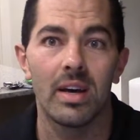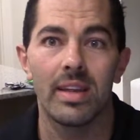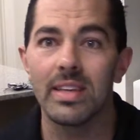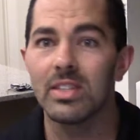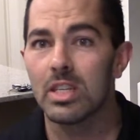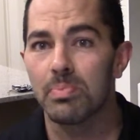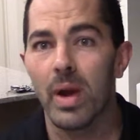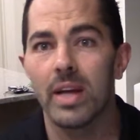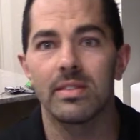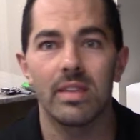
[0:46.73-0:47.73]
These are just
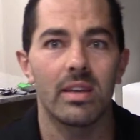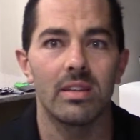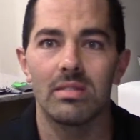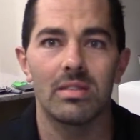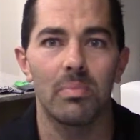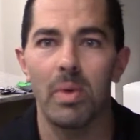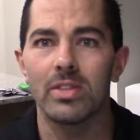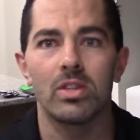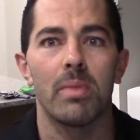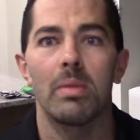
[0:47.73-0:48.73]
brands. The
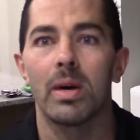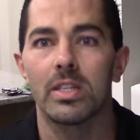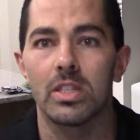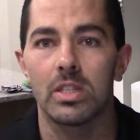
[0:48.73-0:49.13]
brands don't mean much.